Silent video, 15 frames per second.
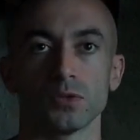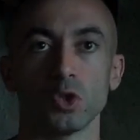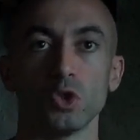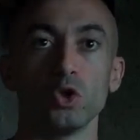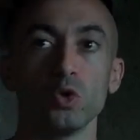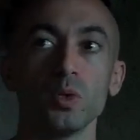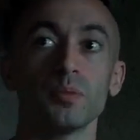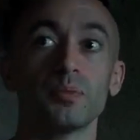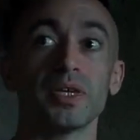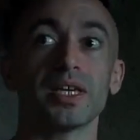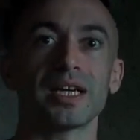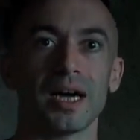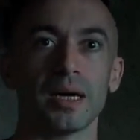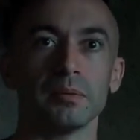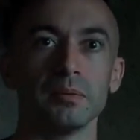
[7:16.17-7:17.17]
So you will
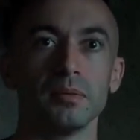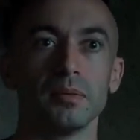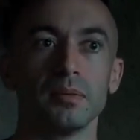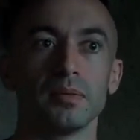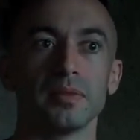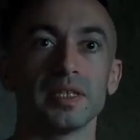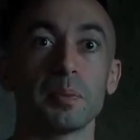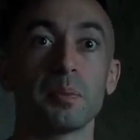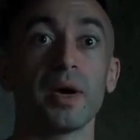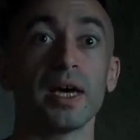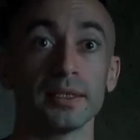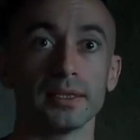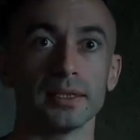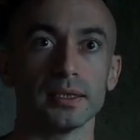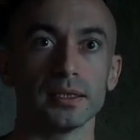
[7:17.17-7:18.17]
become
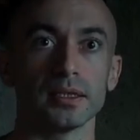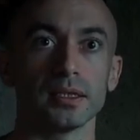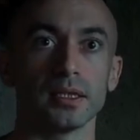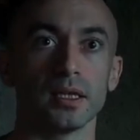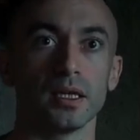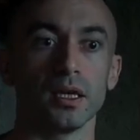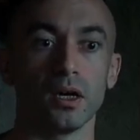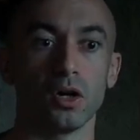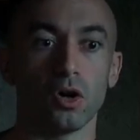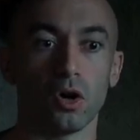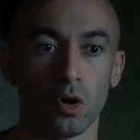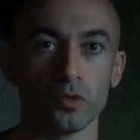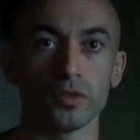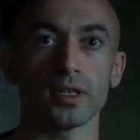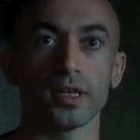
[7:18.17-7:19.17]
dependent
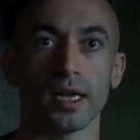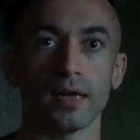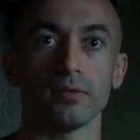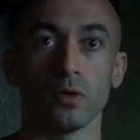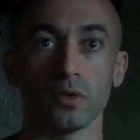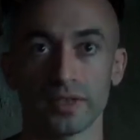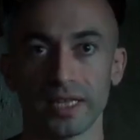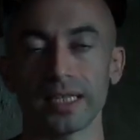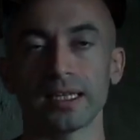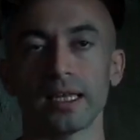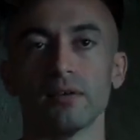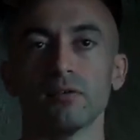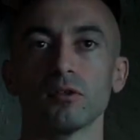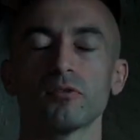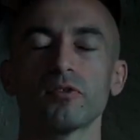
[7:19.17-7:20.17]
on that
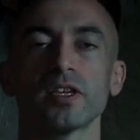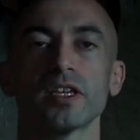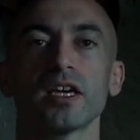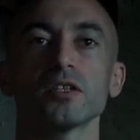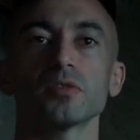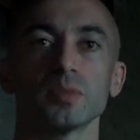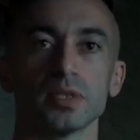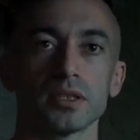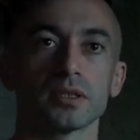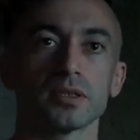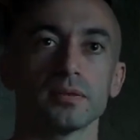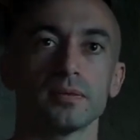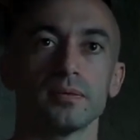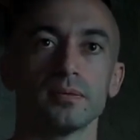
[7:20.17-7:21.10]
level of engagement.